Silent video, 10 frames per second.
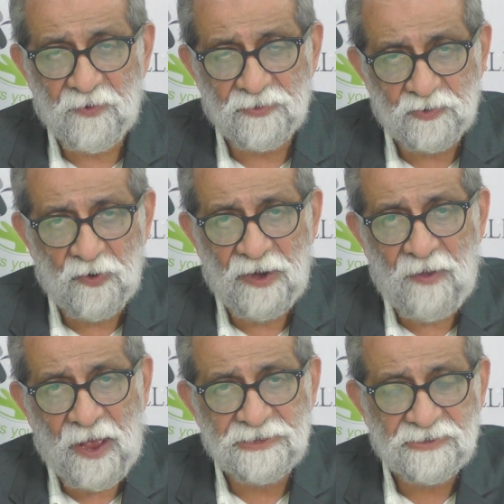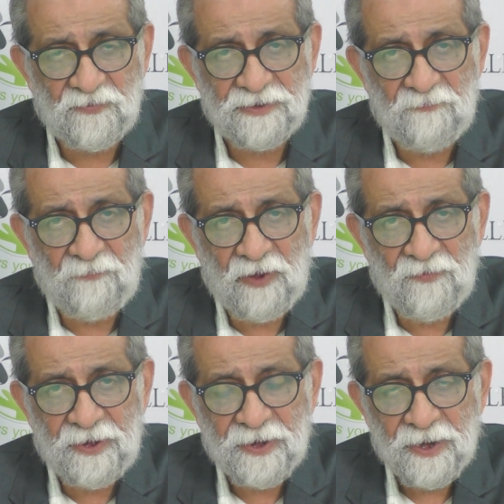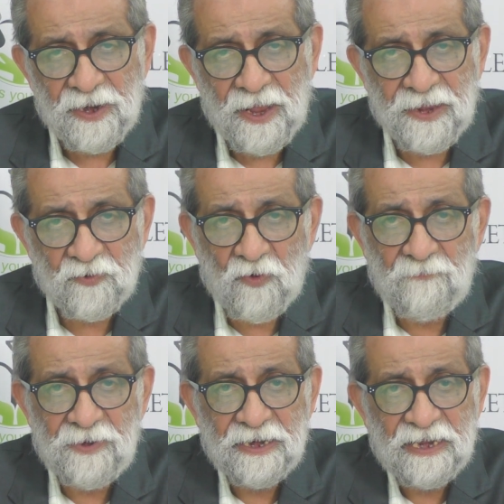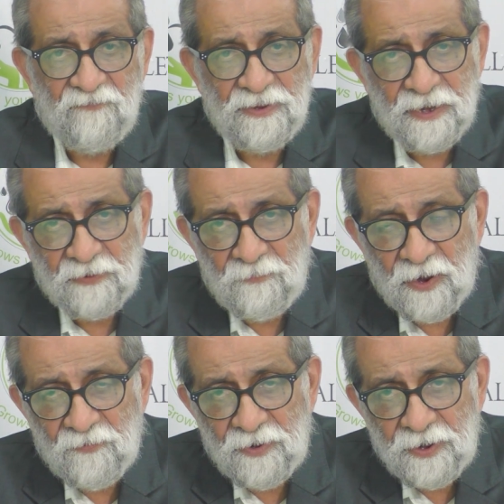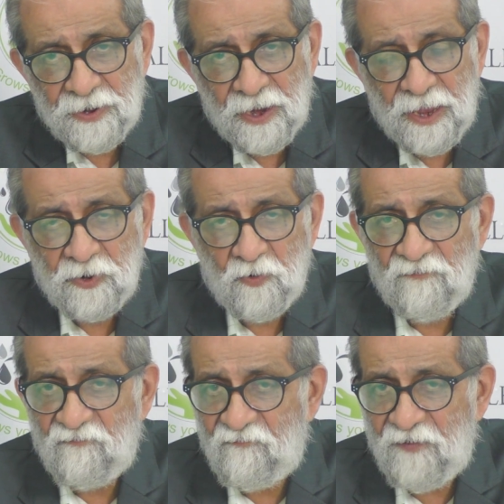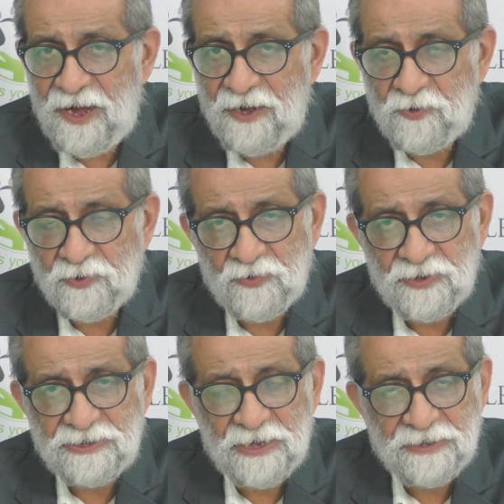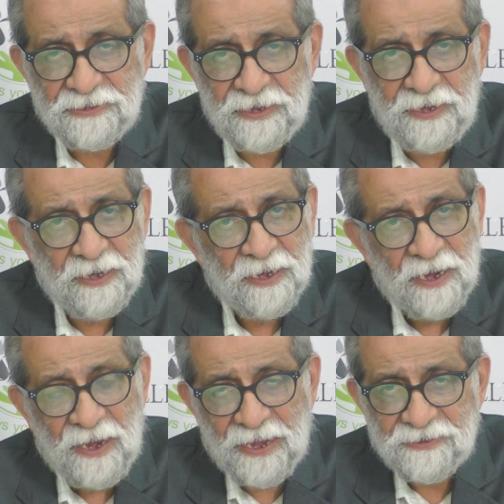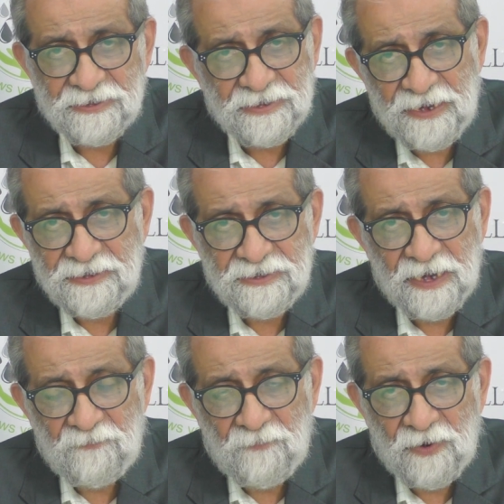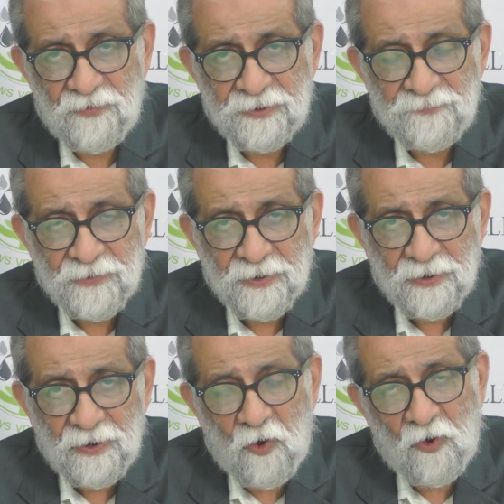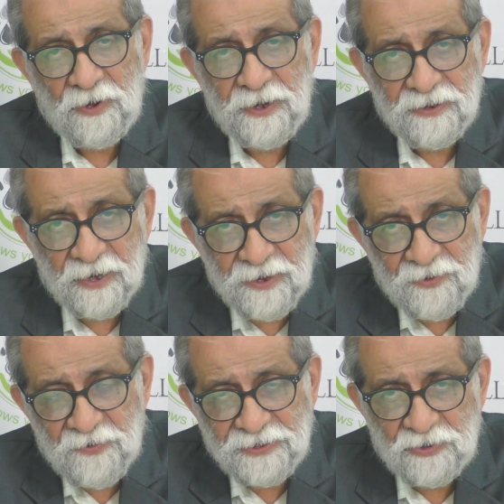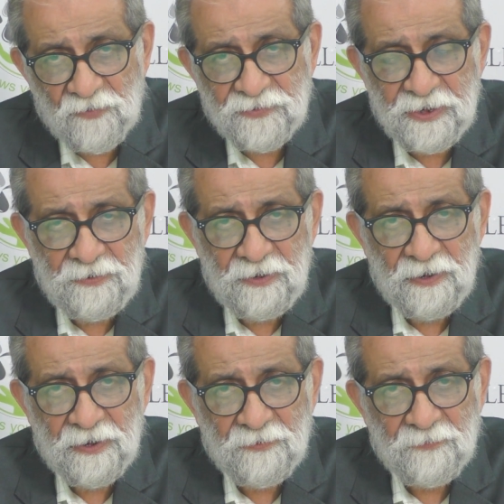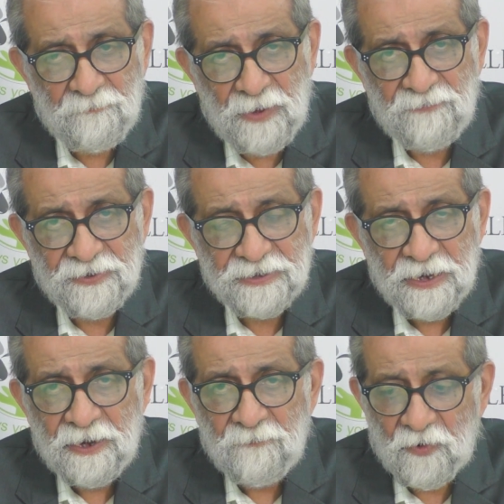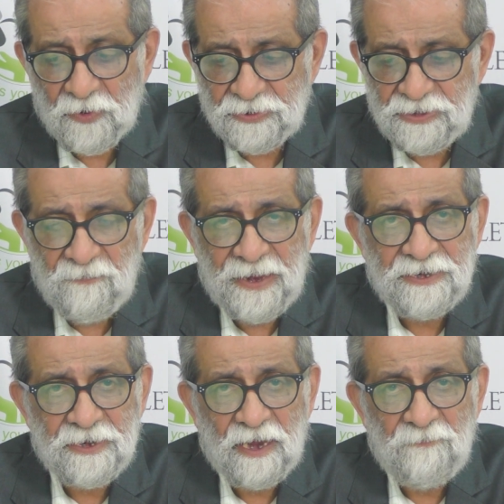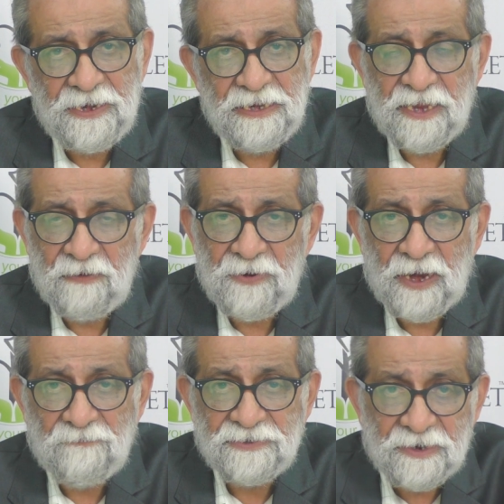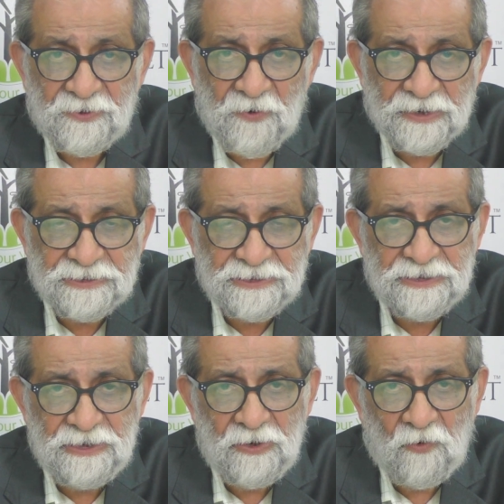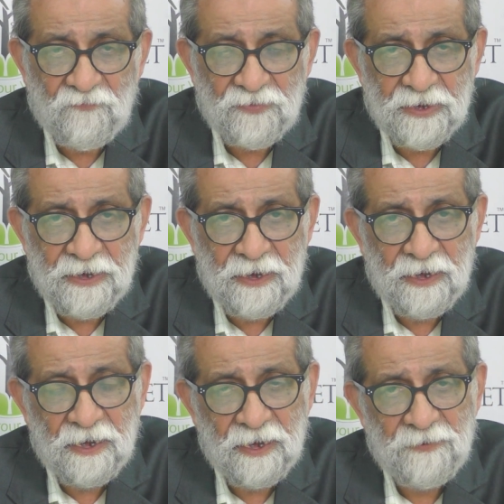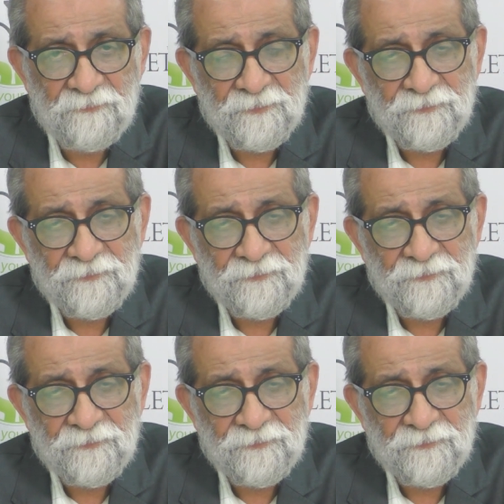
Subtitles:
because you have asked for that power and you have been given that power and you have failed to judiciously exercise that power or in the interest of the members, because the managing committee then becomes a trustee of the